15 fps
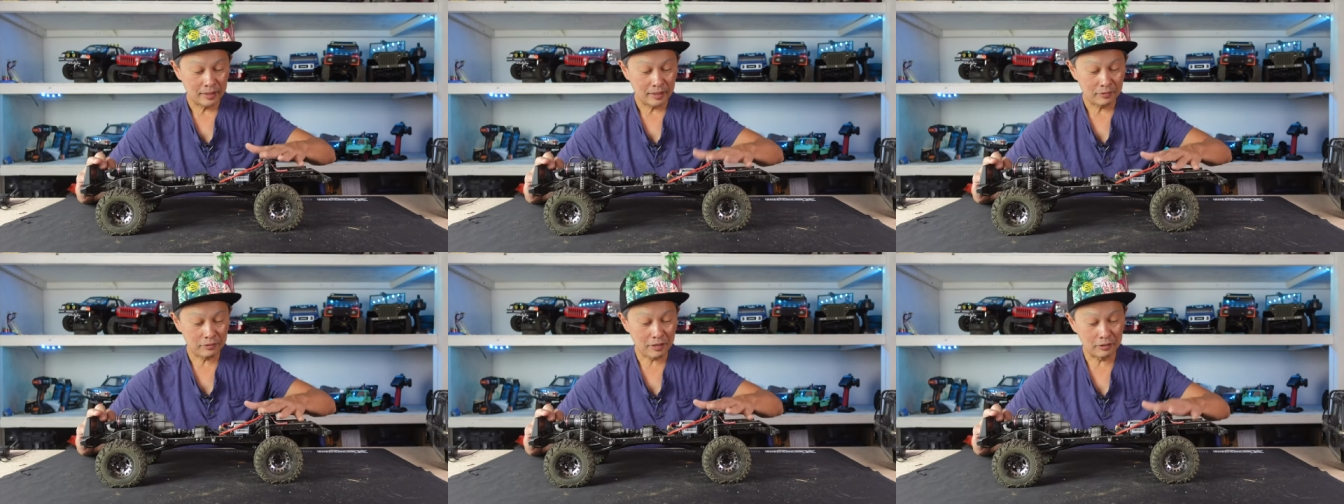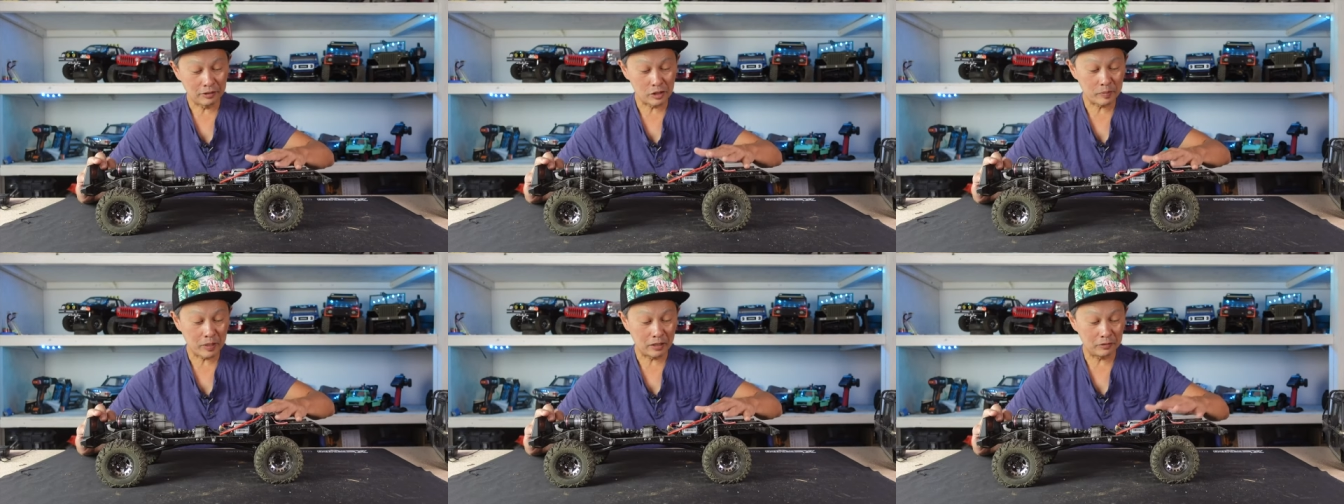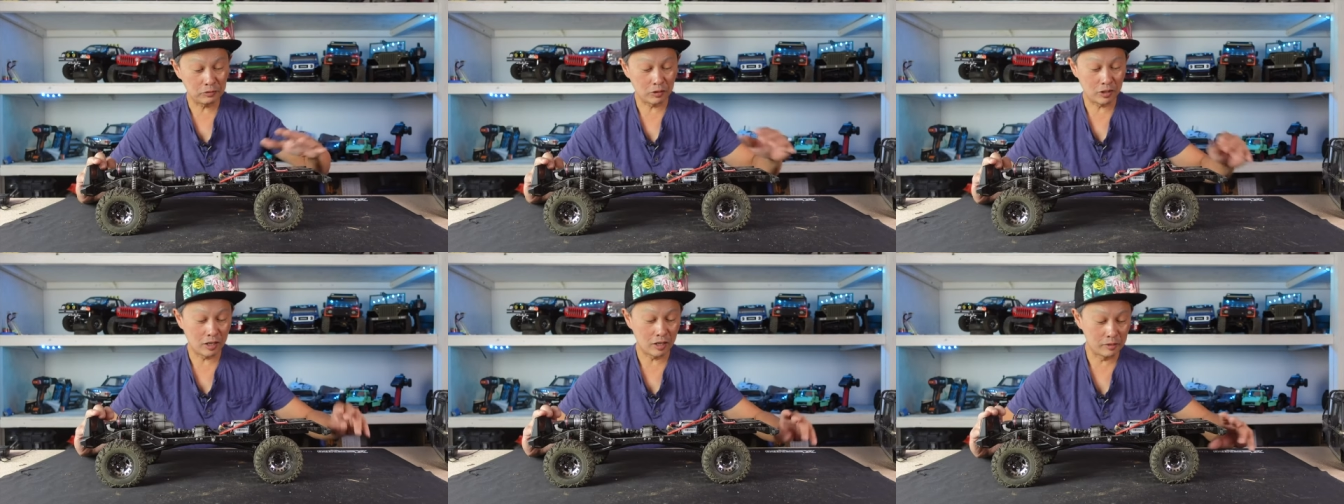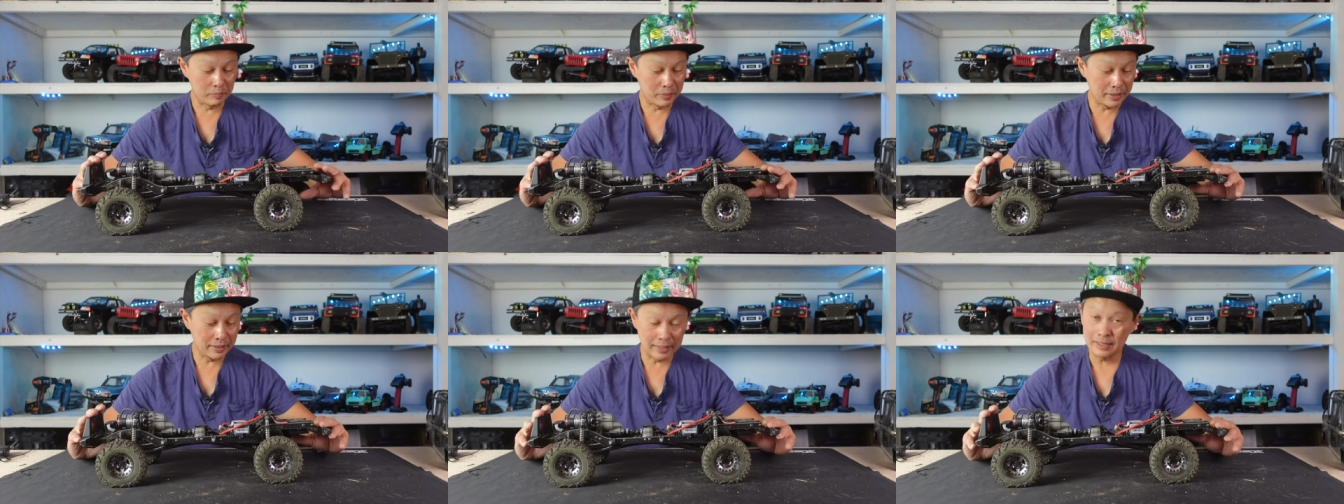Found a spot for our
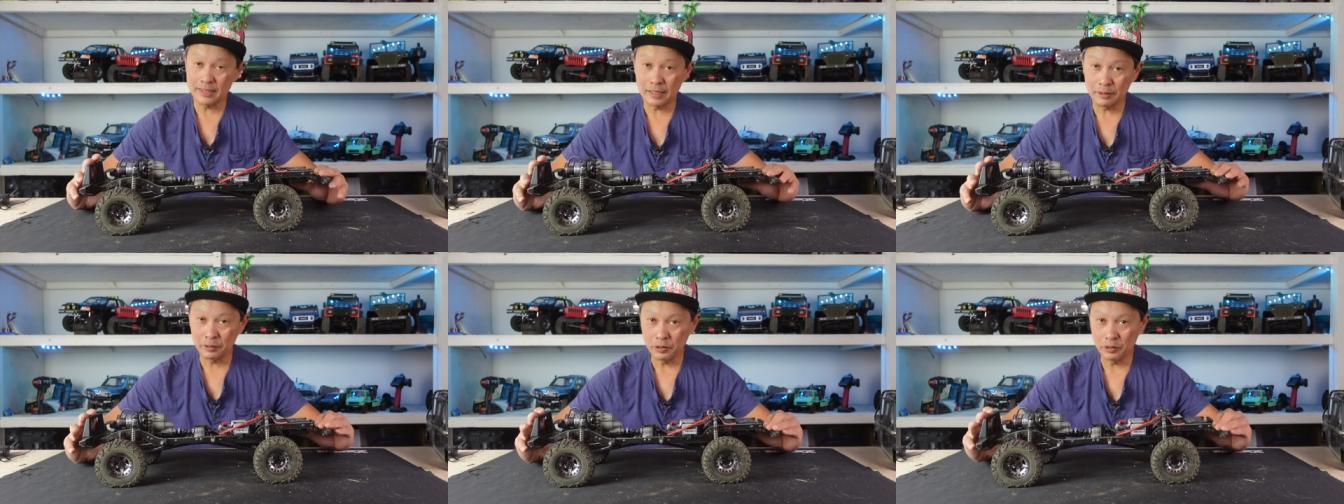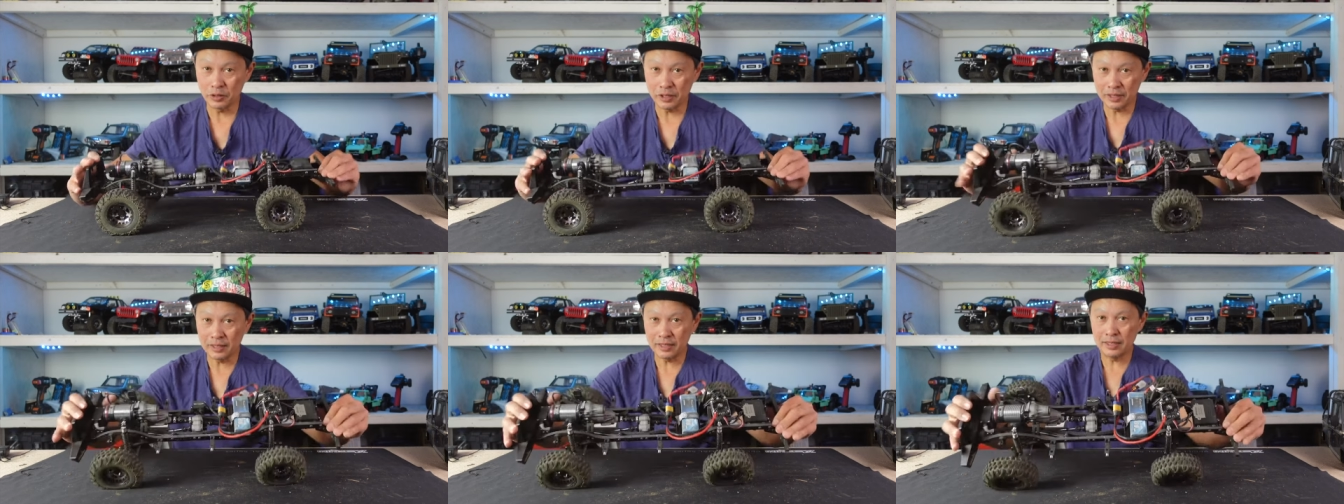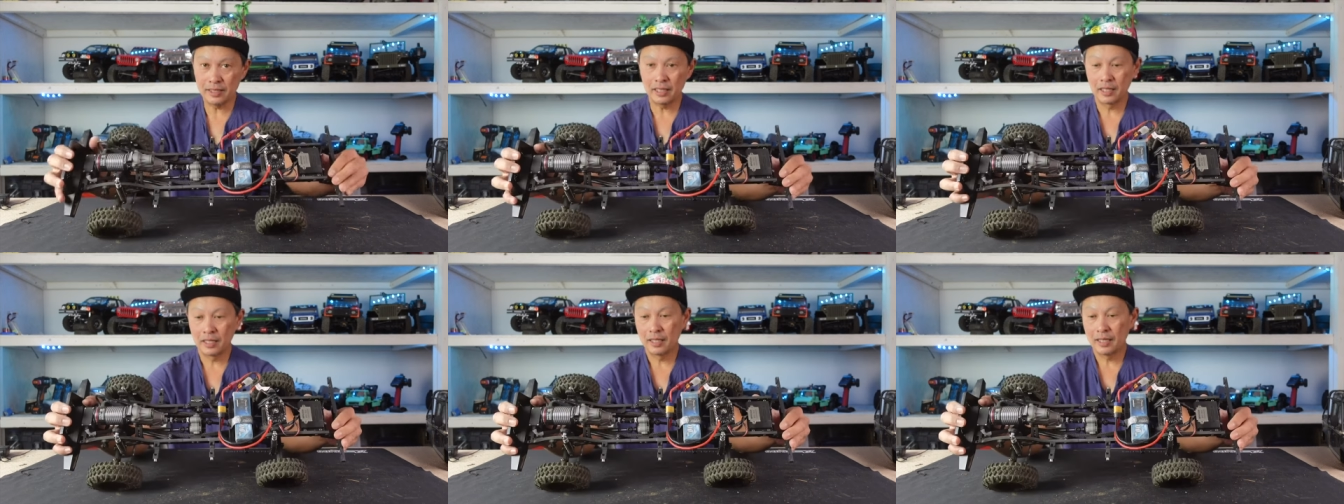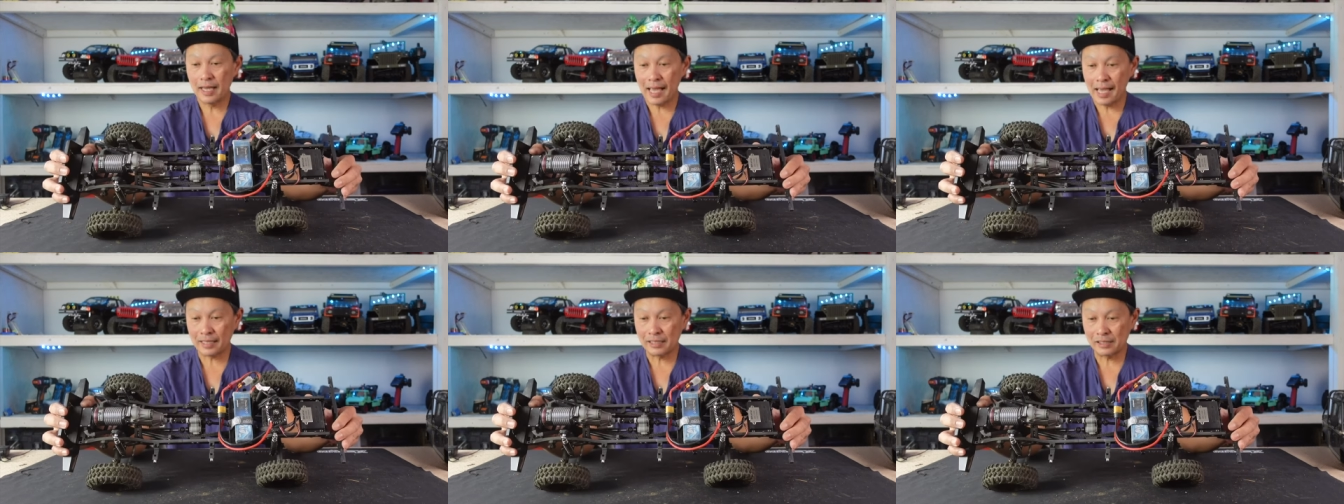big ESC. We're using the
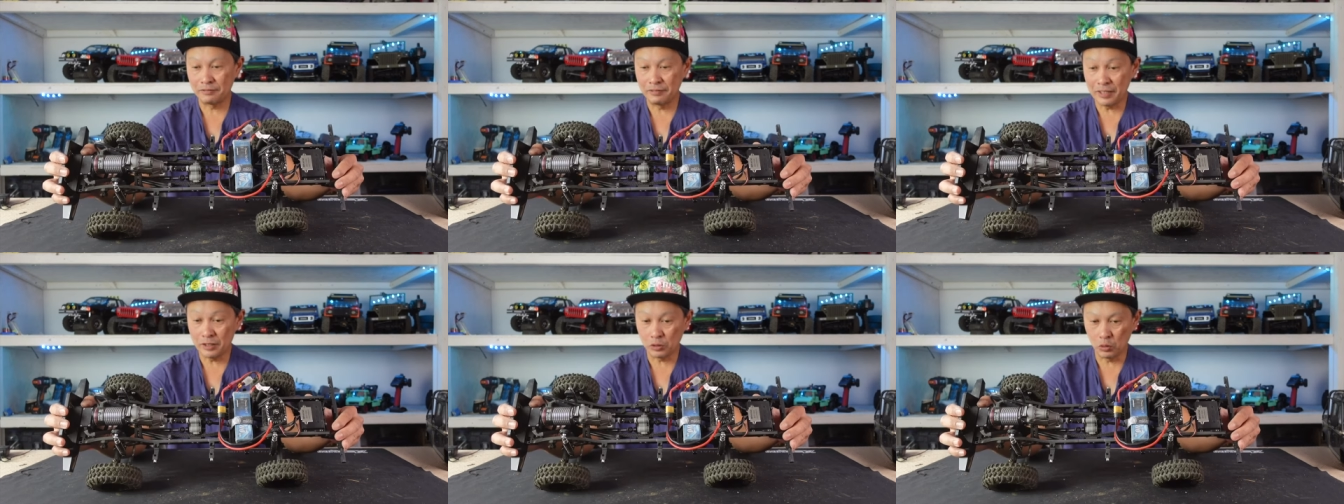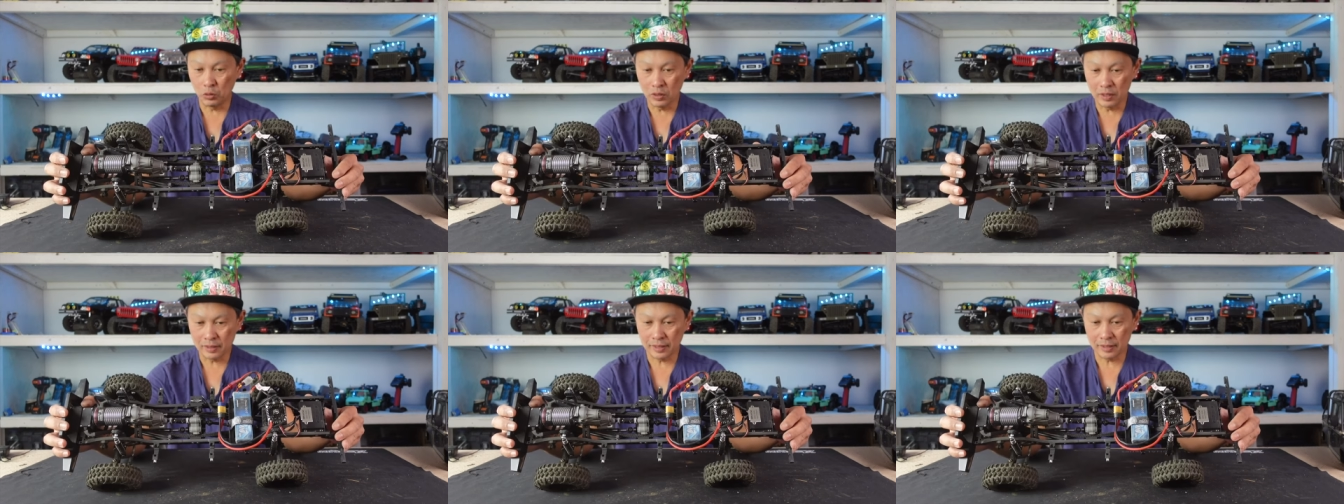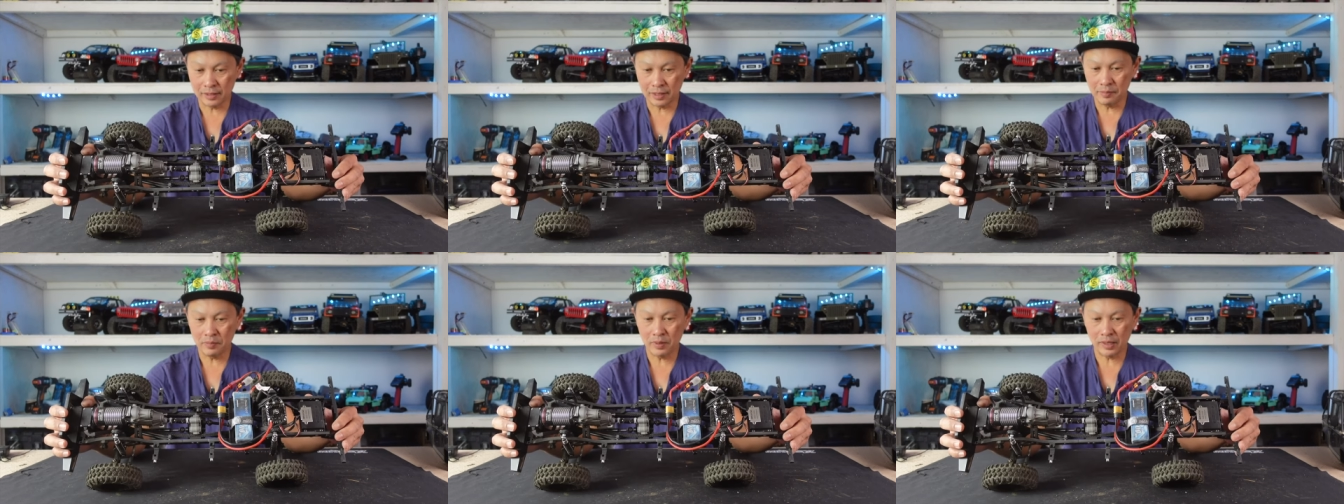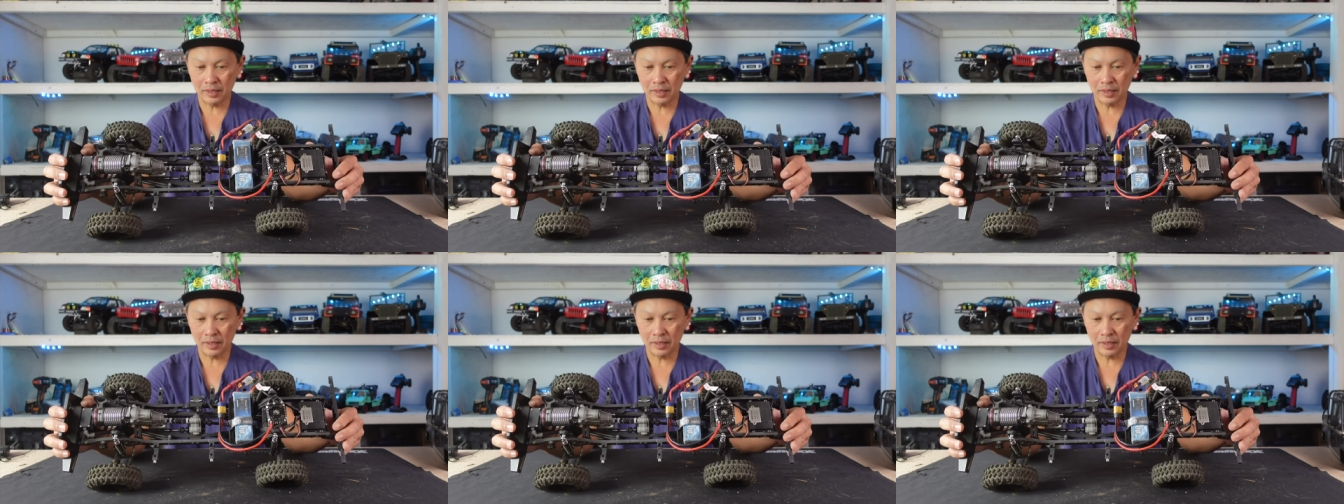Axe V2 system.